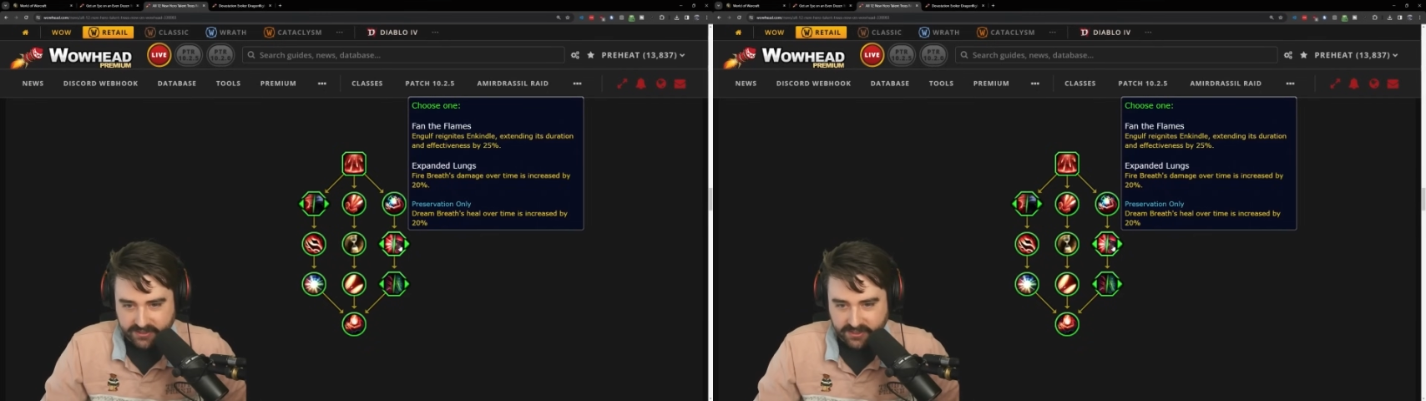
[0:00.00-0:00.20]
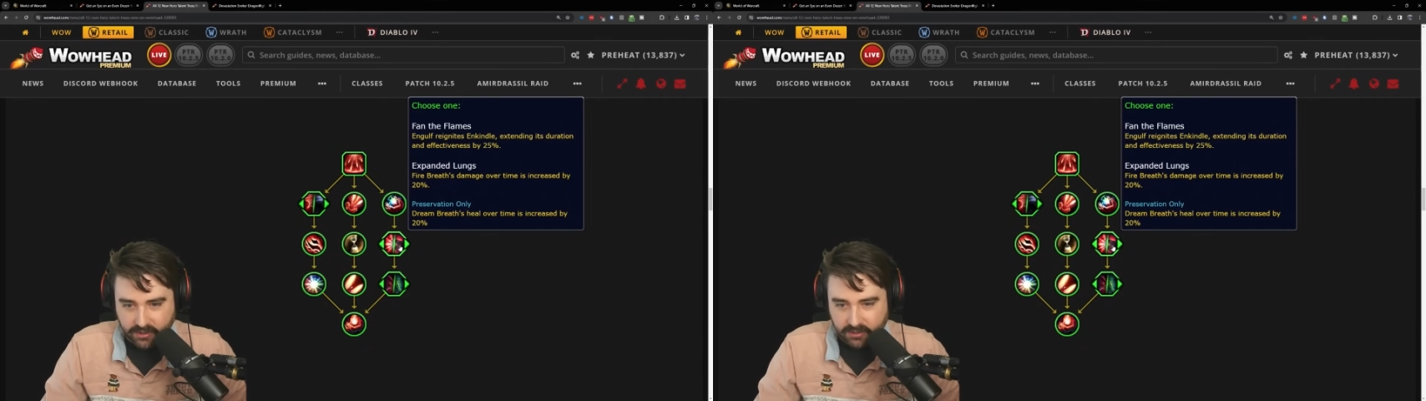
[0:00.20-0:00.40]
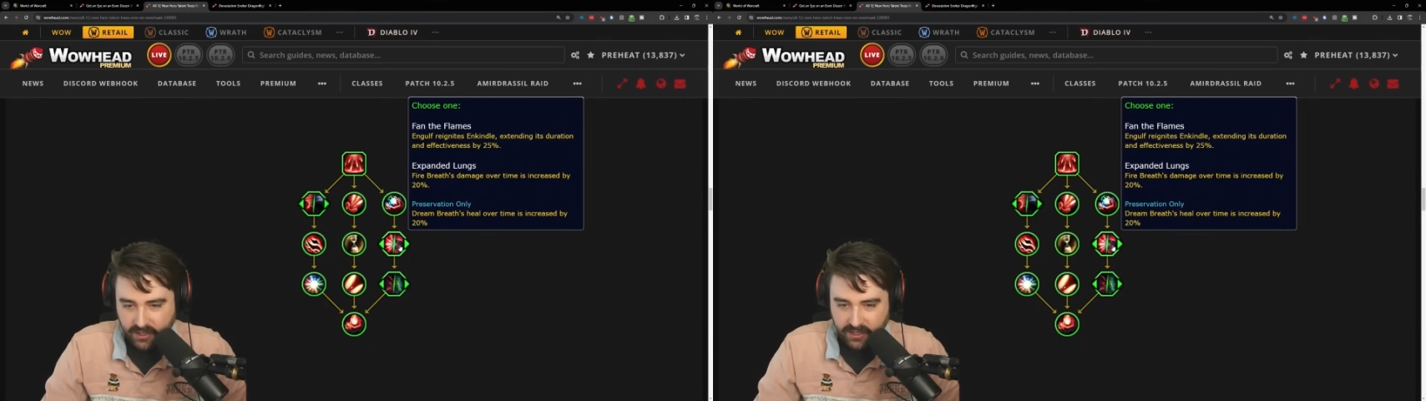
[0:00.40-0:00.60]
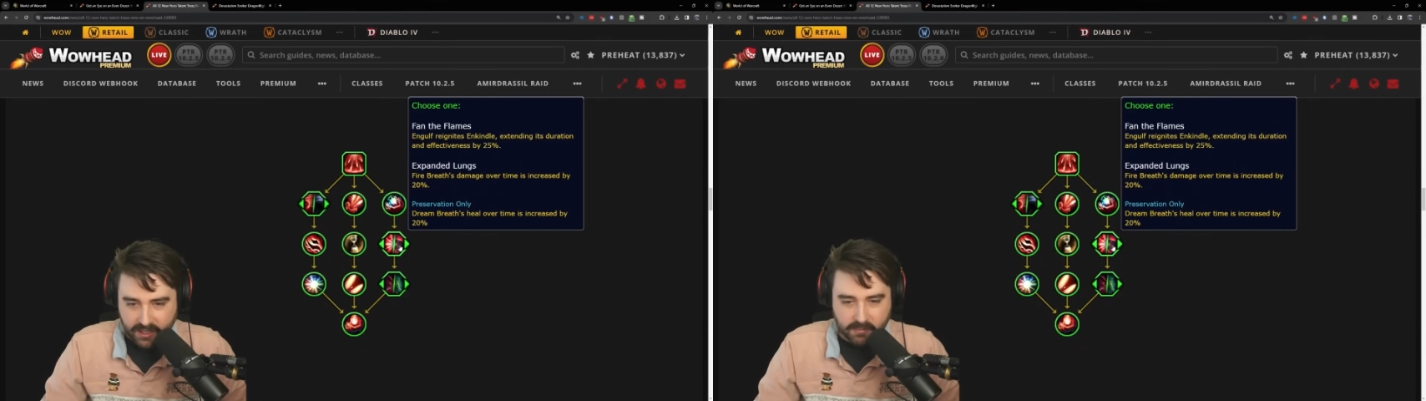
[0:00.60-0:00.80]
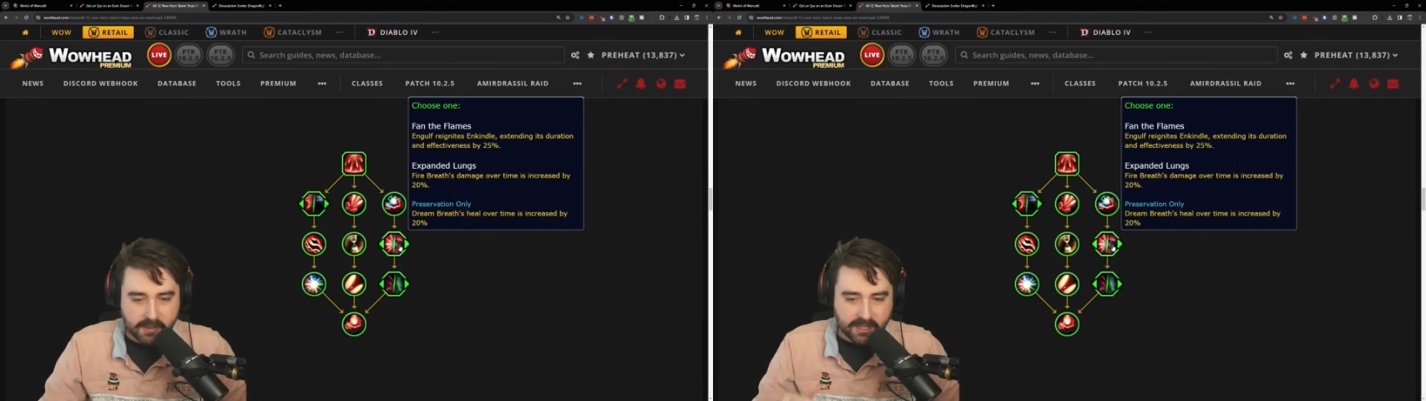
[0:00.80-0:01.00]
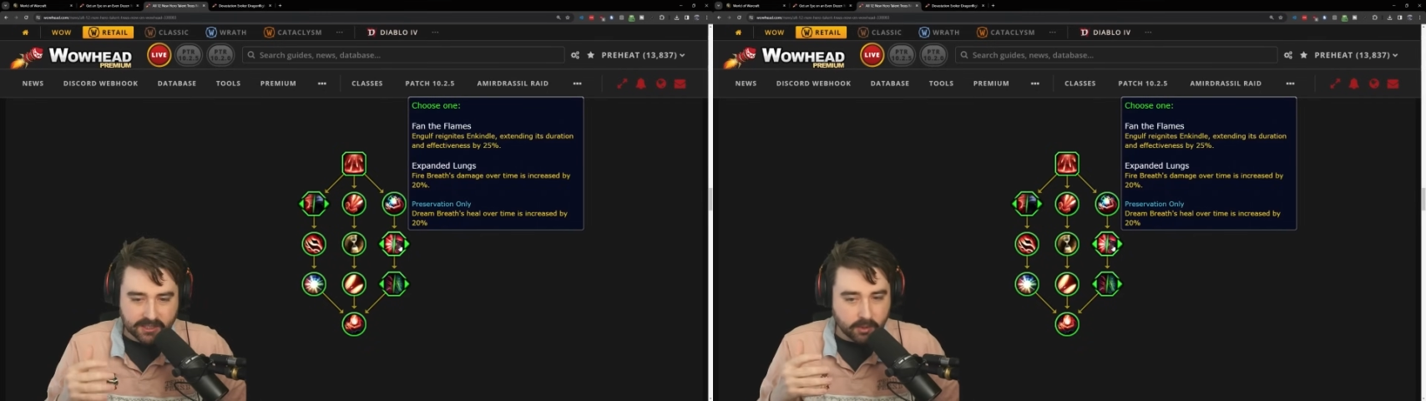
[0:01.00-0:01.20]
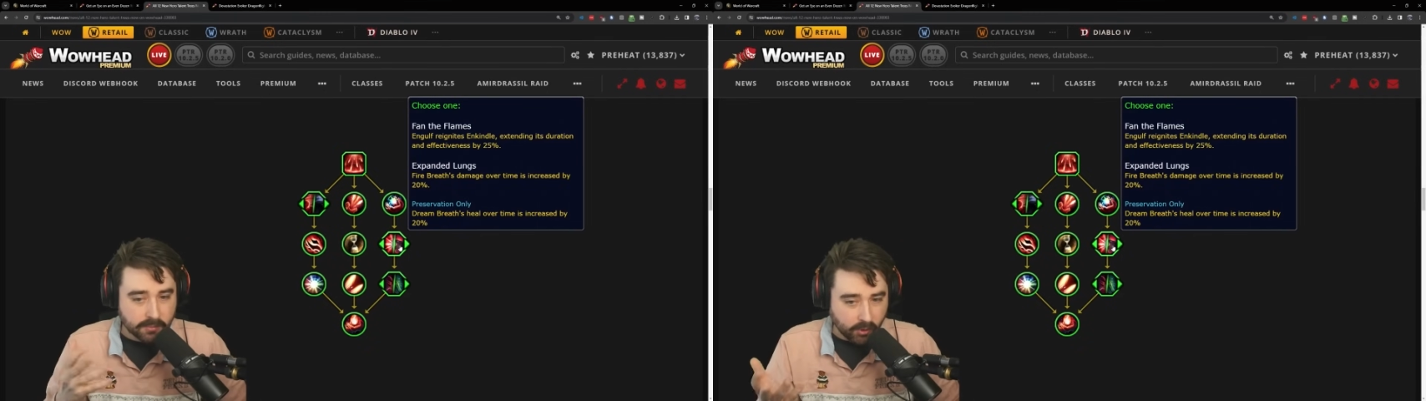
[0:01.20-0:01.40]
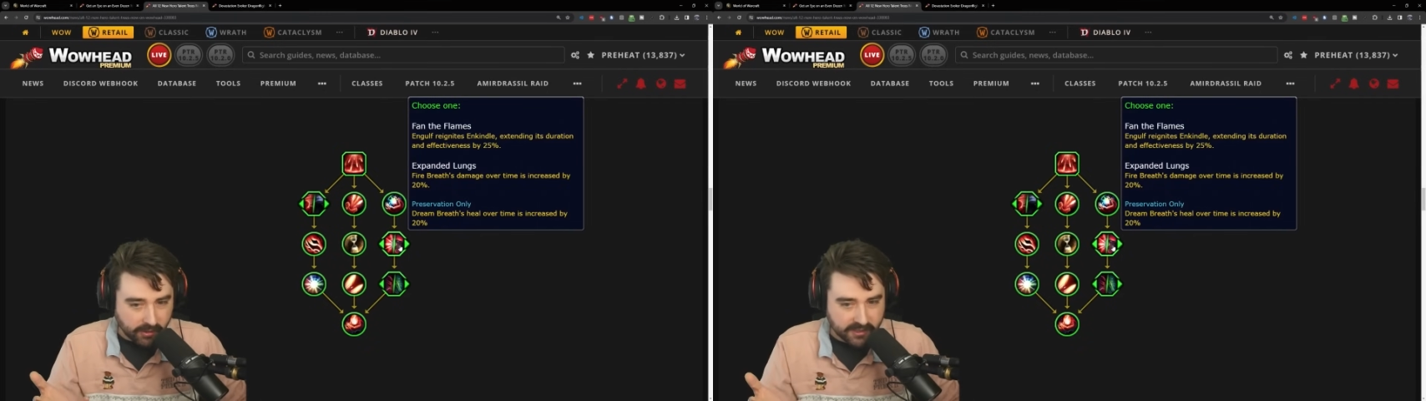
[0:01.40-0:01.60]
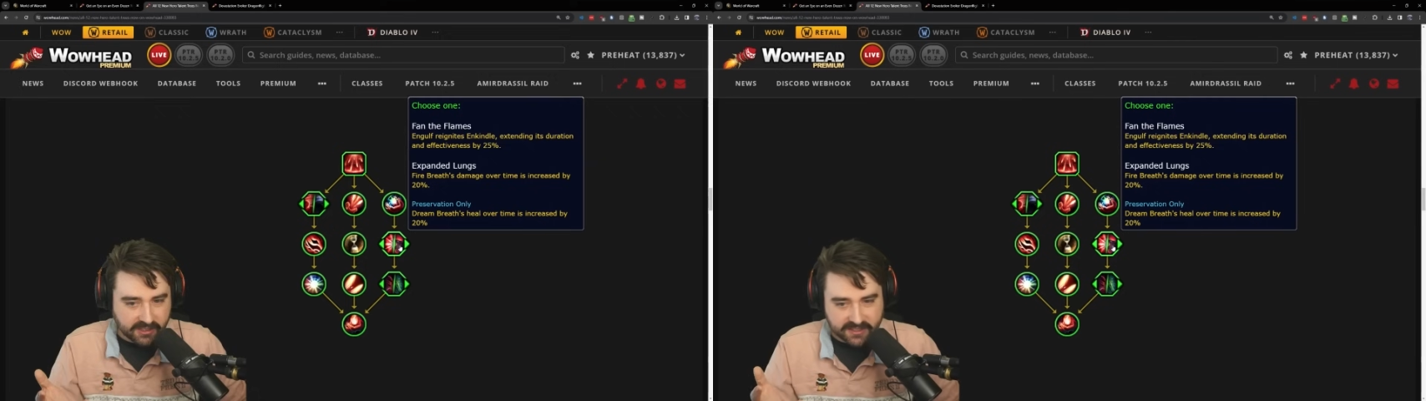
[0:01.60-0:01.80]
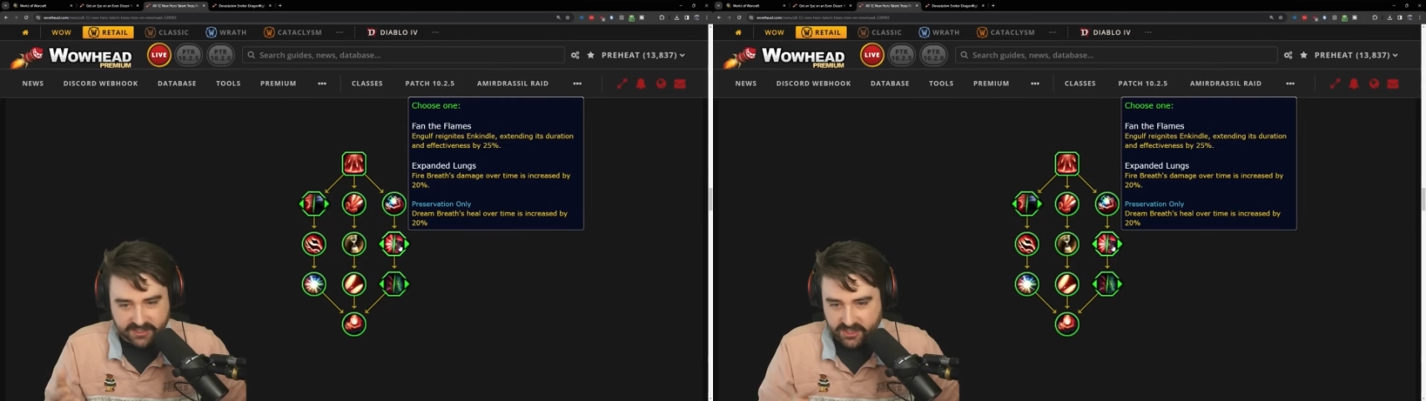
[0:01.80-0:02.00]
So it may be a little boring
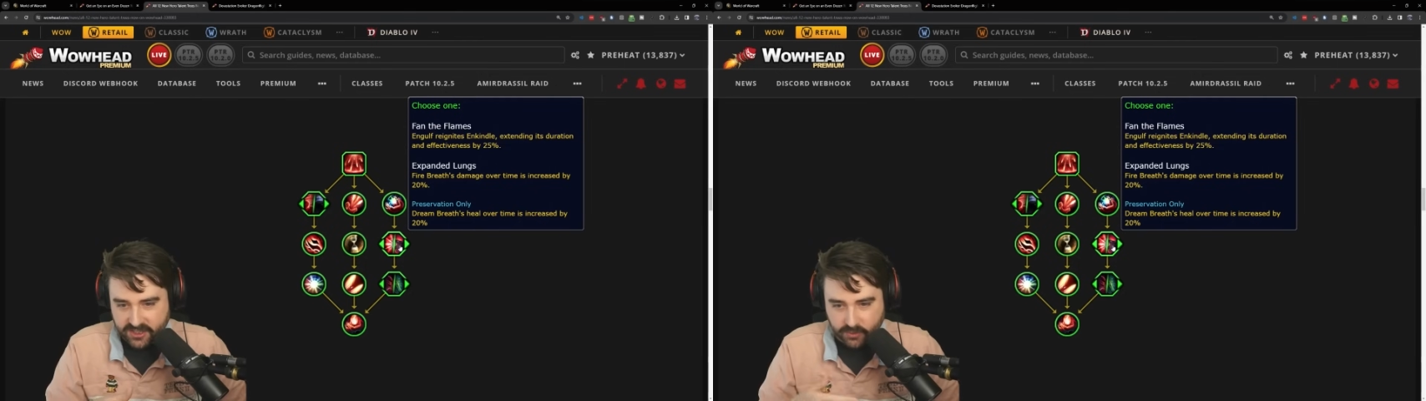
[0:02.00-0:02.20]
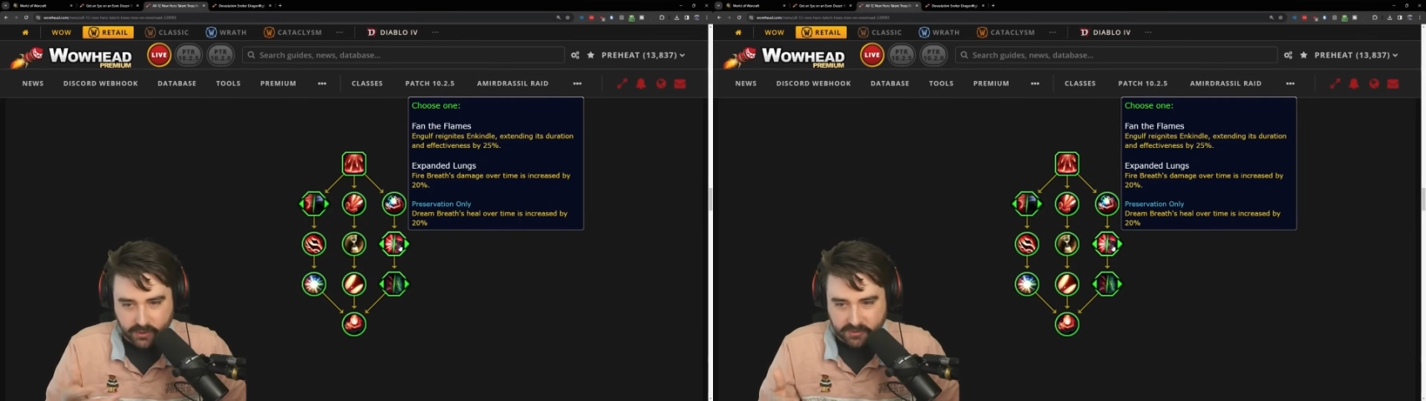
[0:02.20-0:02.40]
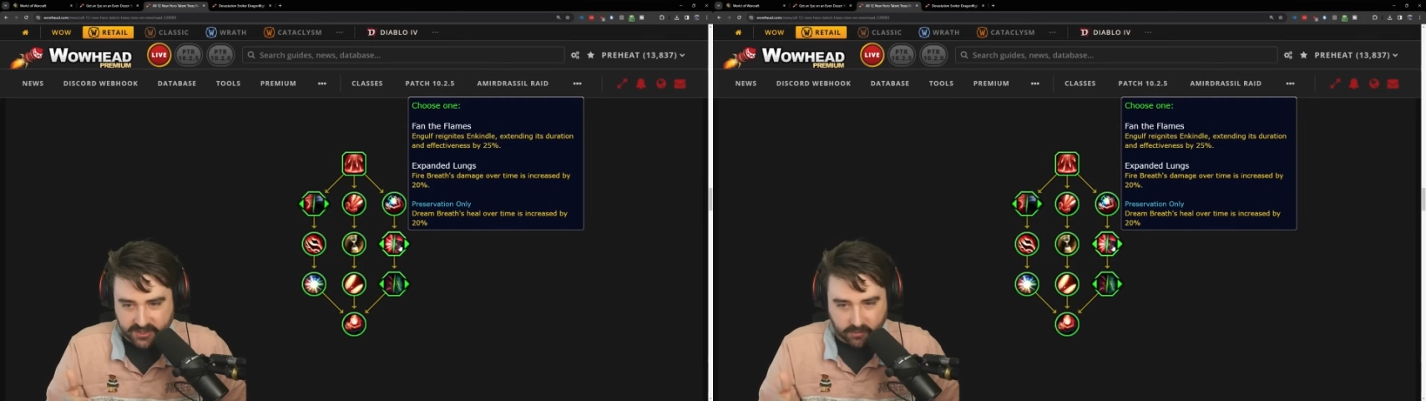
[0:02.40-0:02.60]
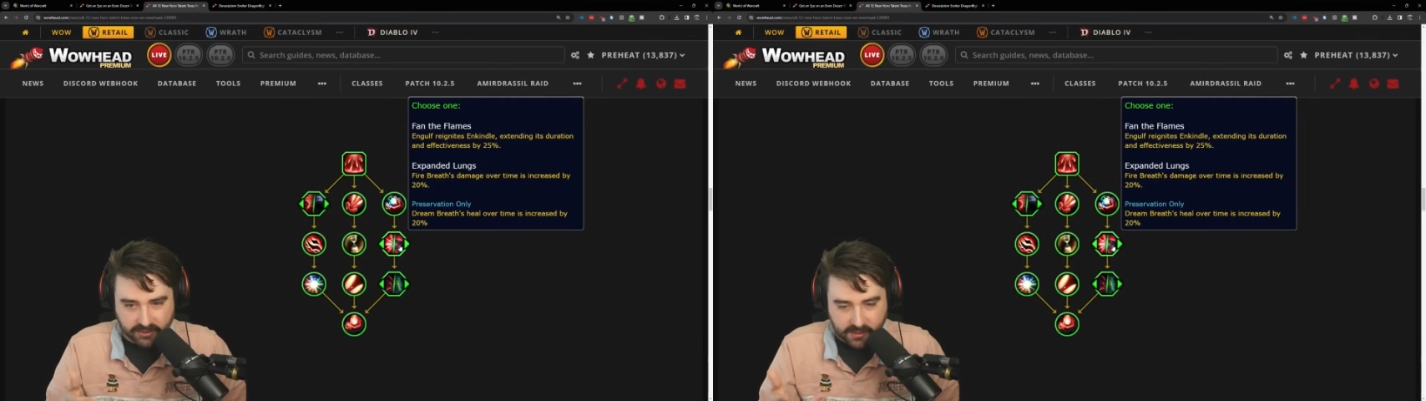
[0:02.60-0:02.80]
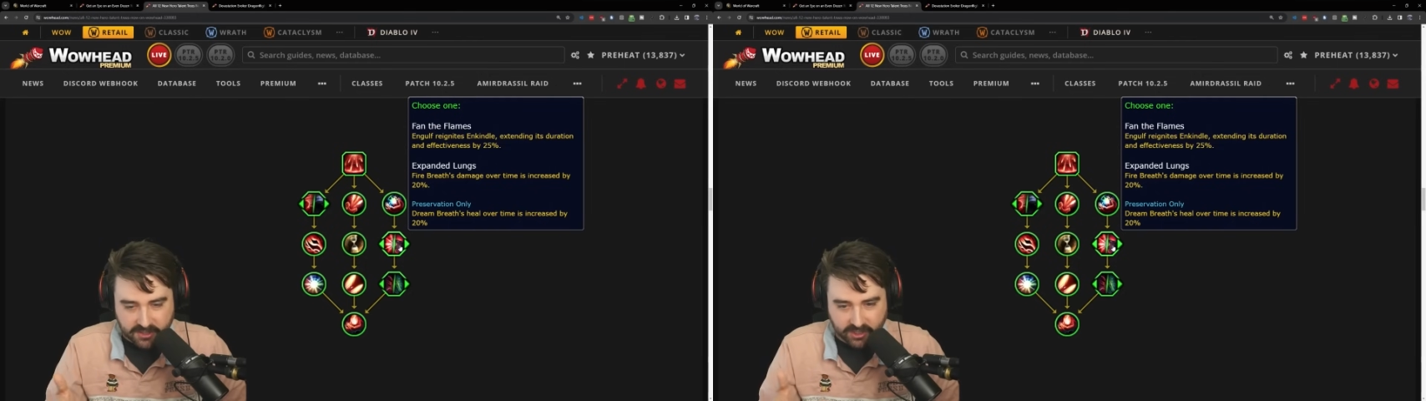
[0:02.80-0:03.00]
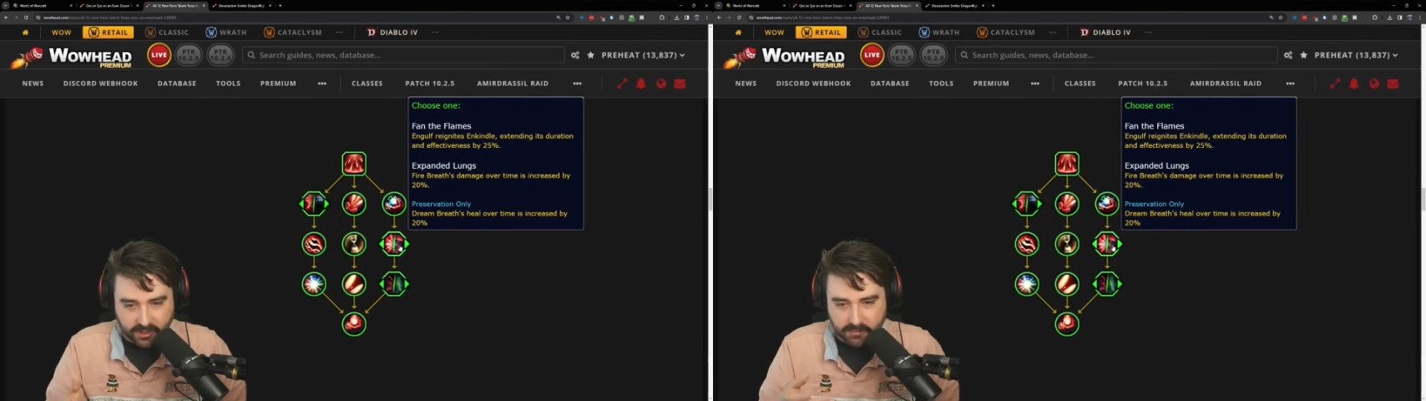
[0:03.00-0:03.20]
because it's just 20% more damage on it,